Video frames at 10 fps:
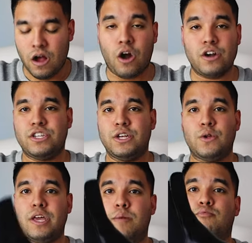are
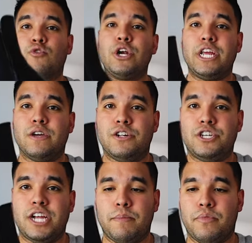still in pretty good
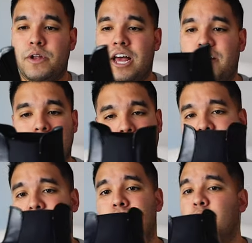shape. They're not,
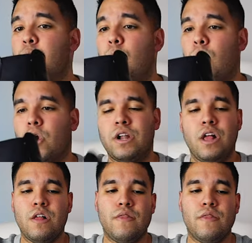they haven't been worn.